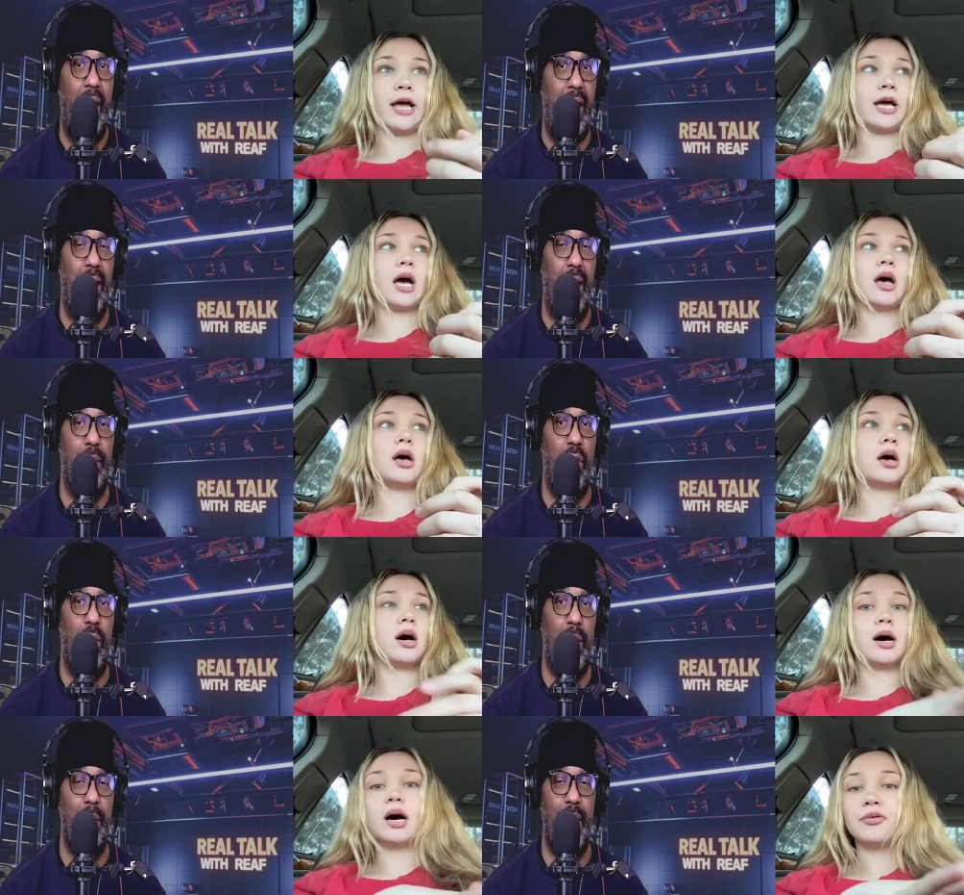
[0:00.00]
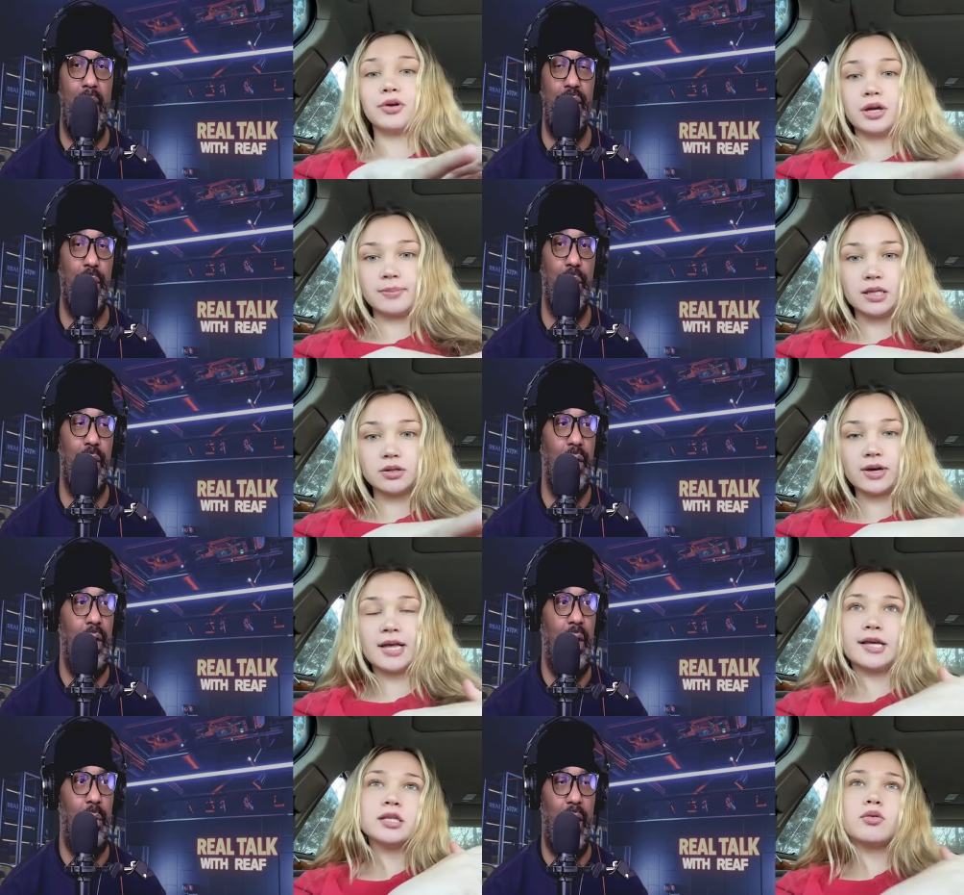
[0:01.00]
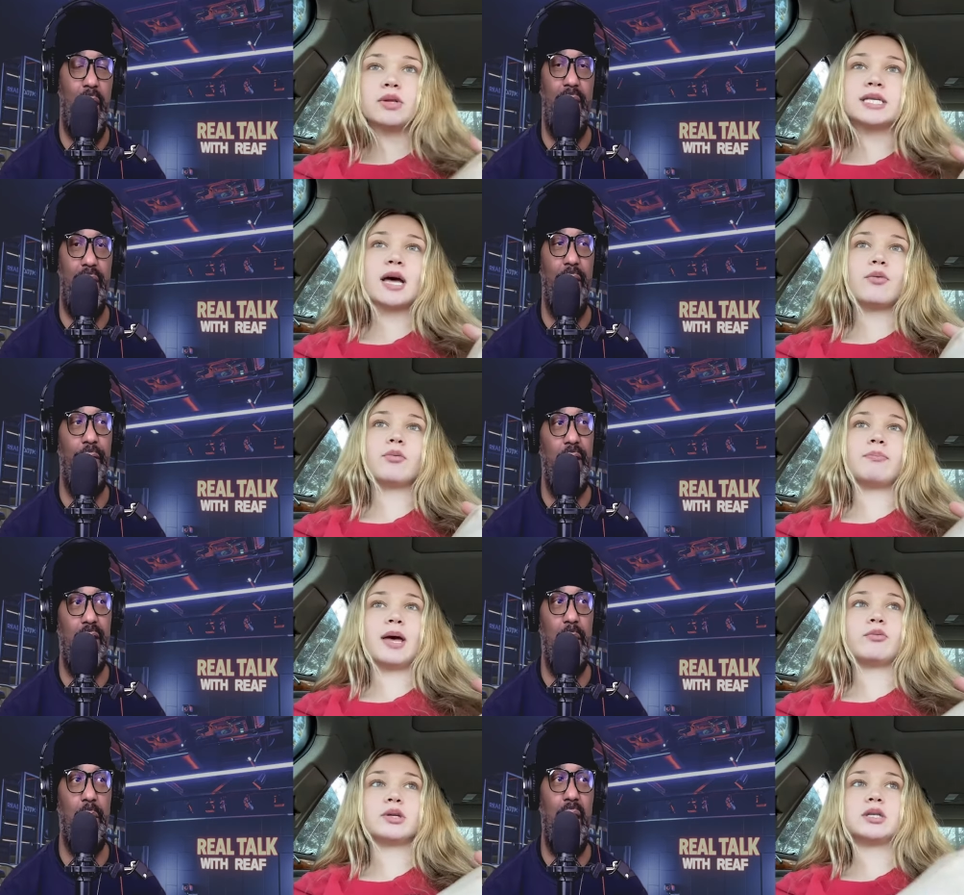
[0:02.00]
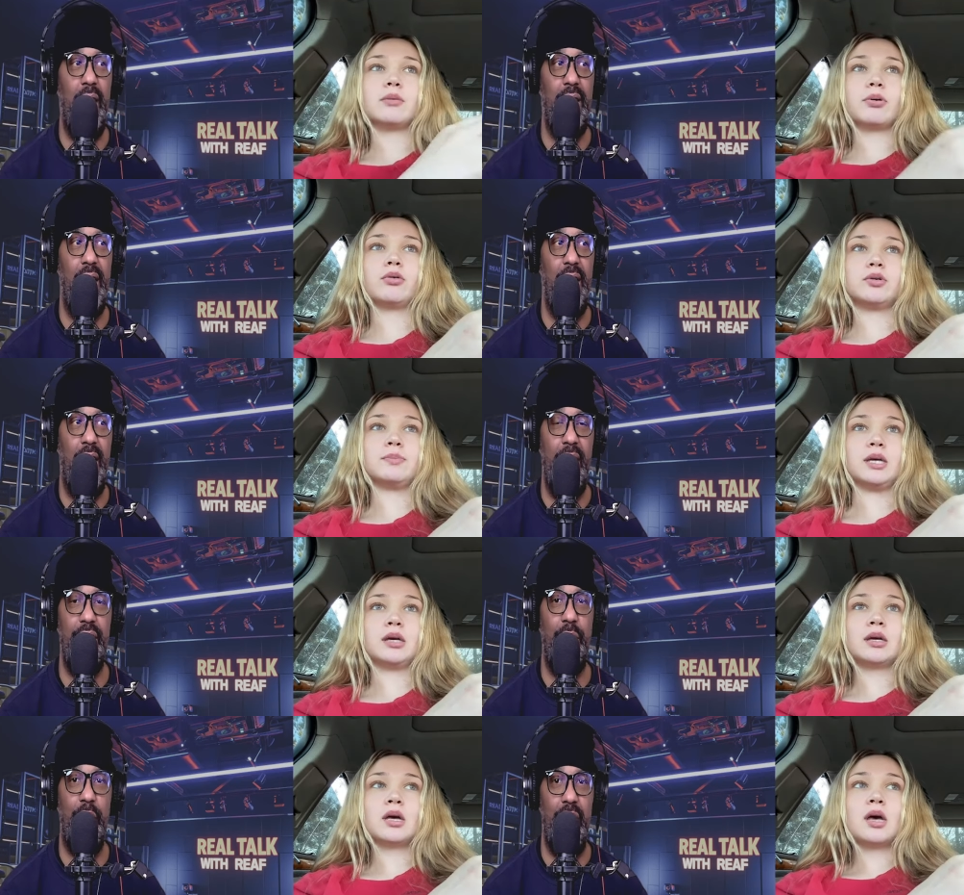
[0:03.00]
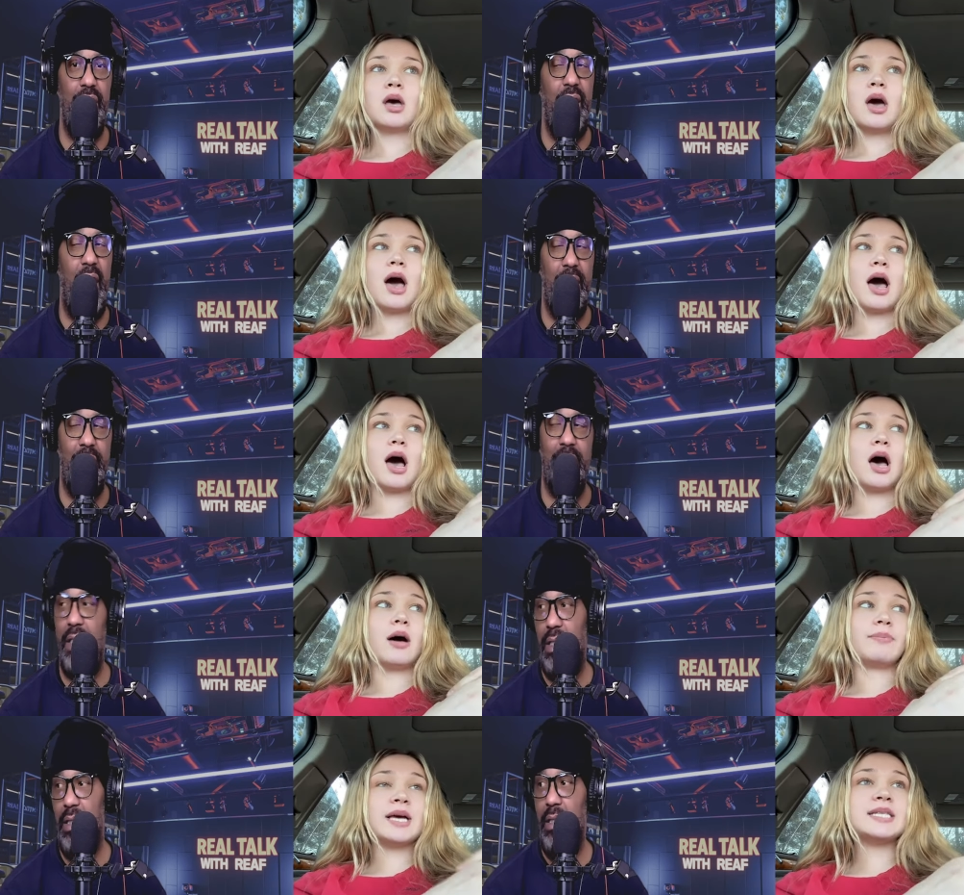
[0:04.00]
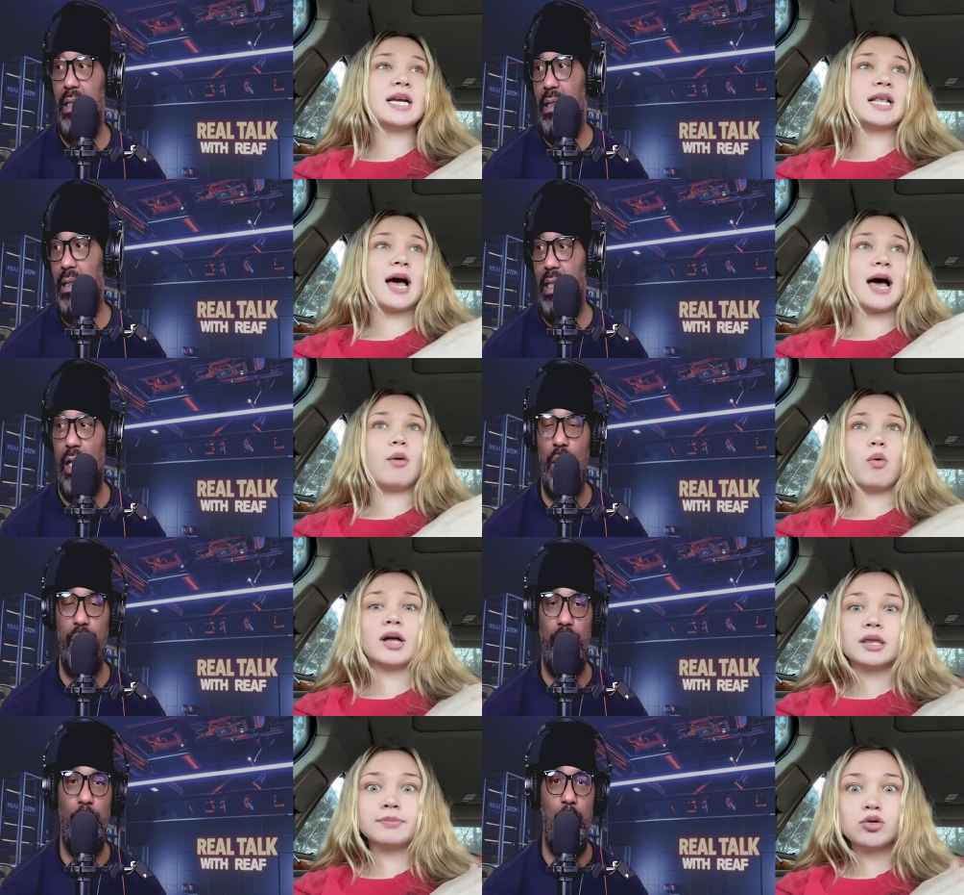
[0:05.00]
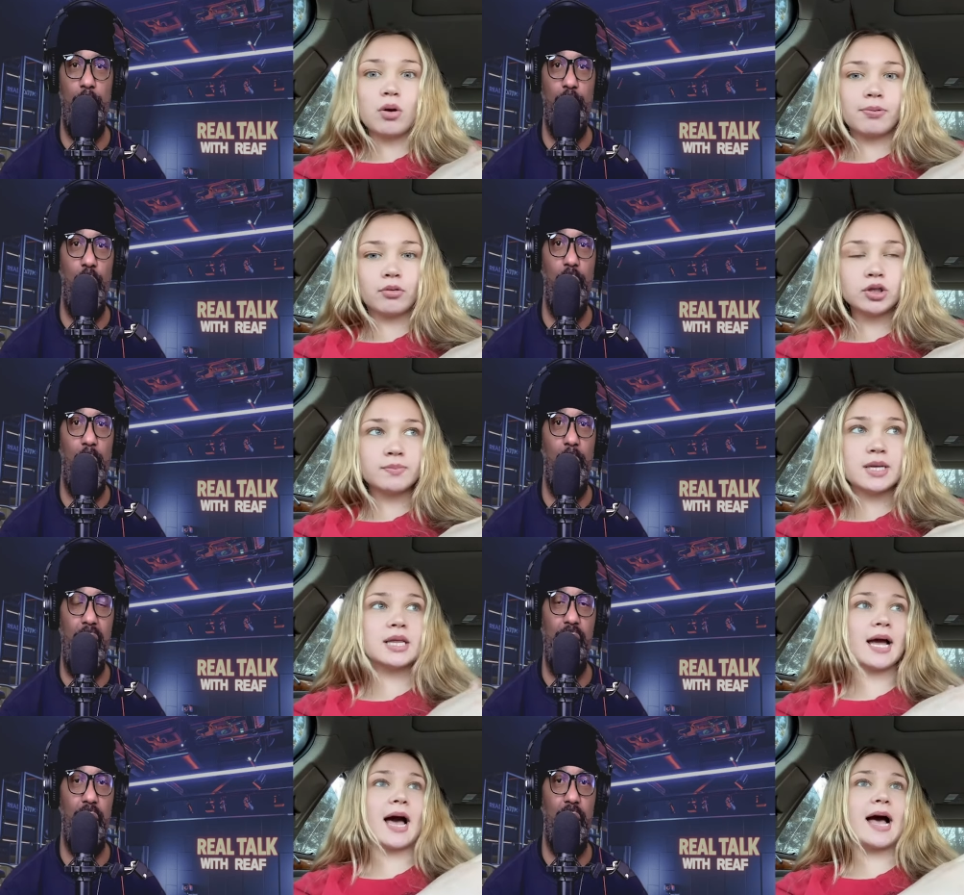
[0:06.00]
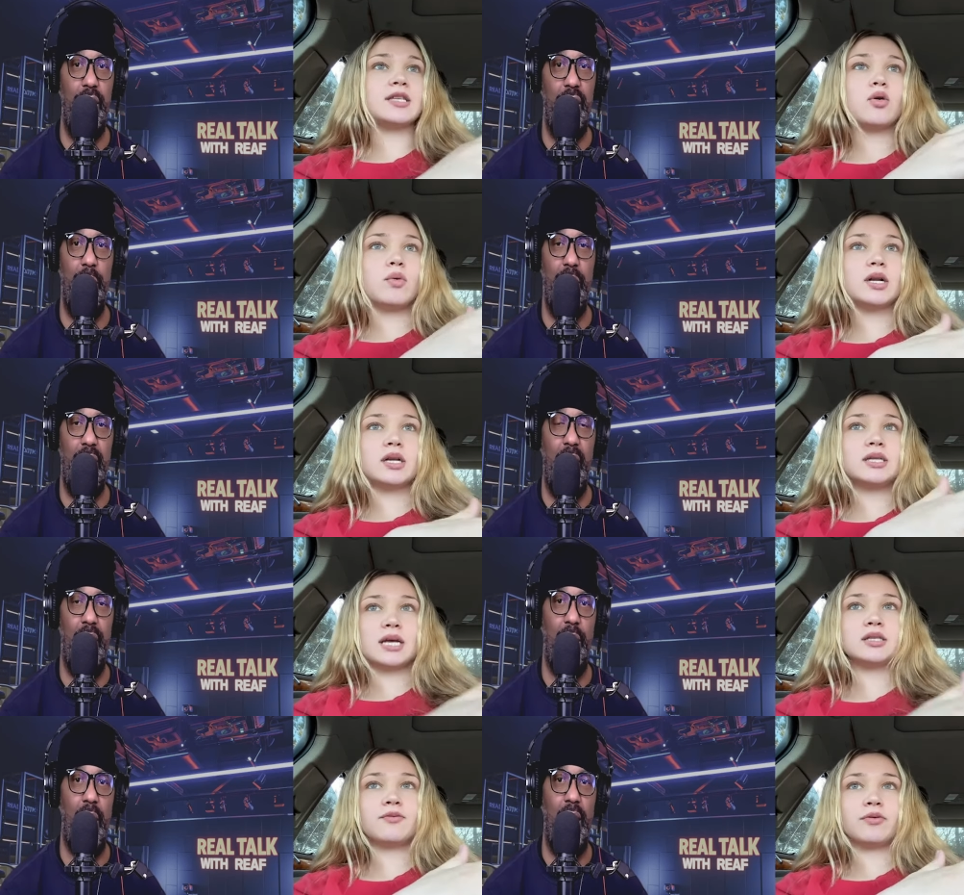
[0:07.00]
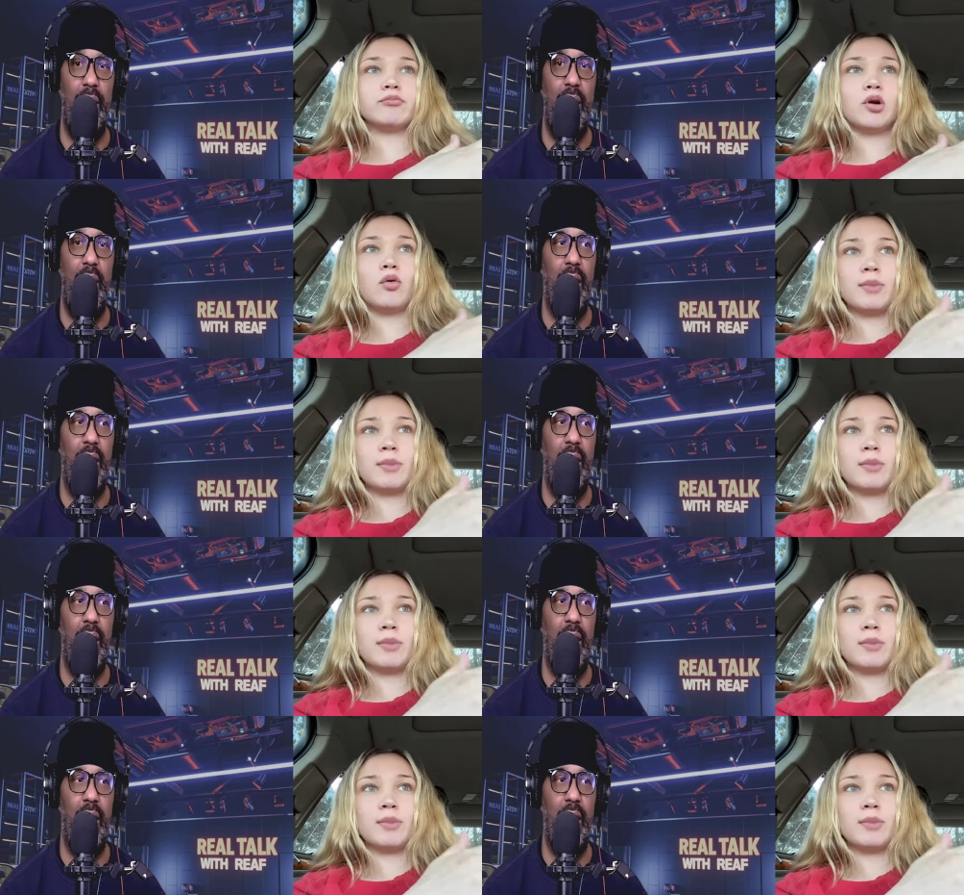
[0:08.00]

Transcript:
Speaker 1: I don't know, but I'm not sure. But it's definitely somebody sitting next to her that she had to look look over for approval to make sure that she was saying the right thing.